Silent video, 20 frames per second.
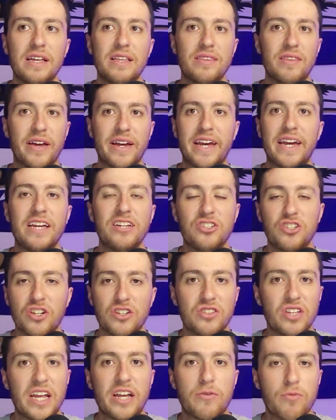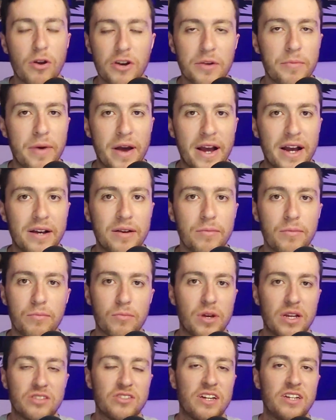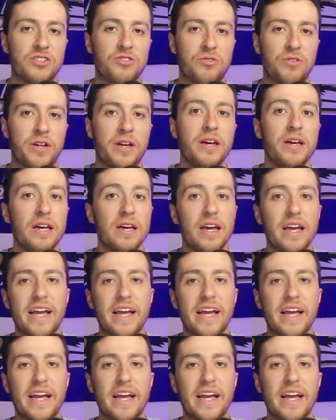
like he's just a running back, essentially.